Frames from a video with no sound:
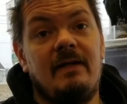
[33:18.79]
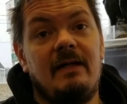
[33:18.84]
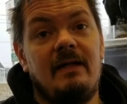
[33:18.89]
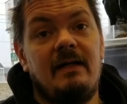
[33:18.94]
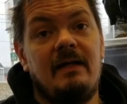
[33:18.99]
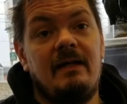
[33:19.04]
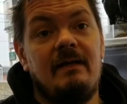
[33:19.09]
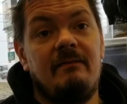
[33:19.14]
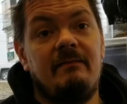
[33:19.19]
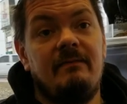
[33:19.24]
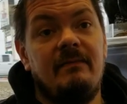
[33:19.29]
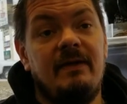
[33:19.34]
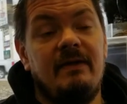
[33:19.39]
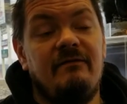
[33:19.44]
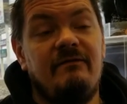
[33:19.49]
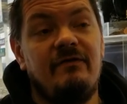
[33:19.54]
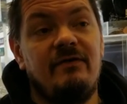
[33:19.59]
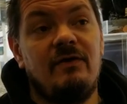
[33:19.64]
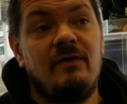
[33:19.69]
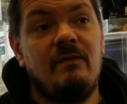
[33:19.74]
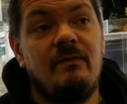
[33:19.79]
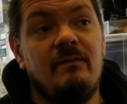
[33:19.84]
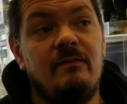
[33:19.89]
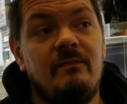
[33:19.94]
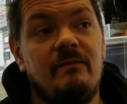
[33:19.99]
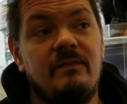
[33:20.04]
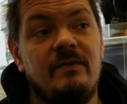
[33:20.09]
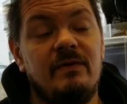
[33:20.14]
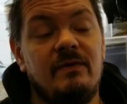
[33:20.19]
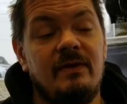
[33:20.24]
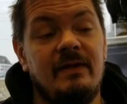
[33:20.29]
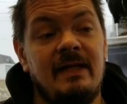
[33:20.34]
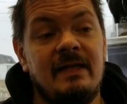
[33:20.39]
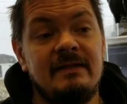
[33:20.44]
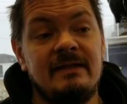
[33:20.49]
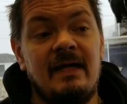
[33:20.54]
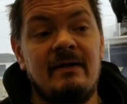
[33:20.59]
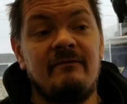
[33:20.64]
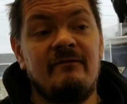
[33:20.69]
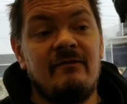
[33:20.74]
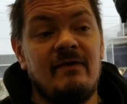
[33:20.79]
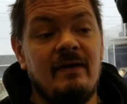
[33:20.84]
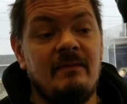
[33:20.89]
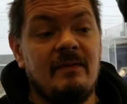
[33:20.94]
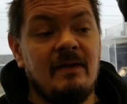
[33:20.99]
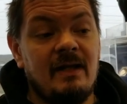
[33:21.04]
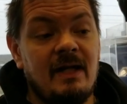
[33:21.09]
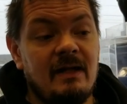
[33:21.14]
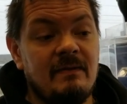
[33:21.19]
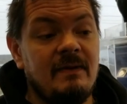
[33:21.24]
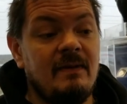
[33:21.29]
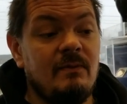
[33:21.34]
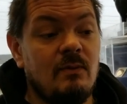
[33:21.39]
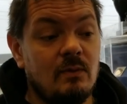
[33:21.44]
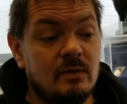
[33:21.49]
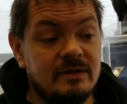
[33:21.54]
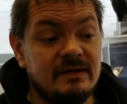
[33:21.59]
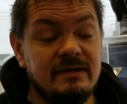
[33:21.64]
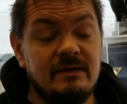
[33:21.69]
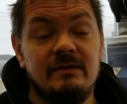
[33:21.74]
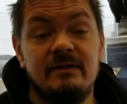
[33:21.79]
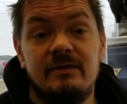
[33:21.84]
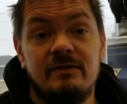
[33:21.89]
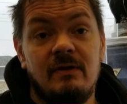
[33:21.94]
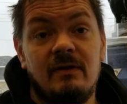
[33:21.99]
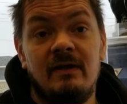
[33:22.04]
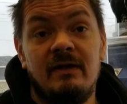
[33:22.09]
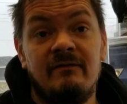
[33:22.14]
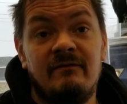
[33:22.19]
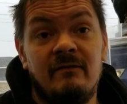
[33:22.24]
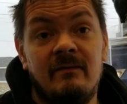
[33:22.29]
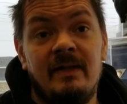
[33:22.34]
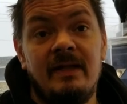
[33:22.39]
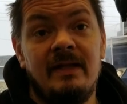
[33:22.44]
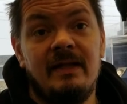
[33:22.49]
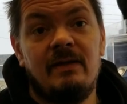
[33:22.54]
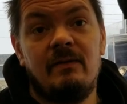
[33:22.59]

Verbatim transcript: Um, if you know, during that time frame, a lot of people were still struggling for money.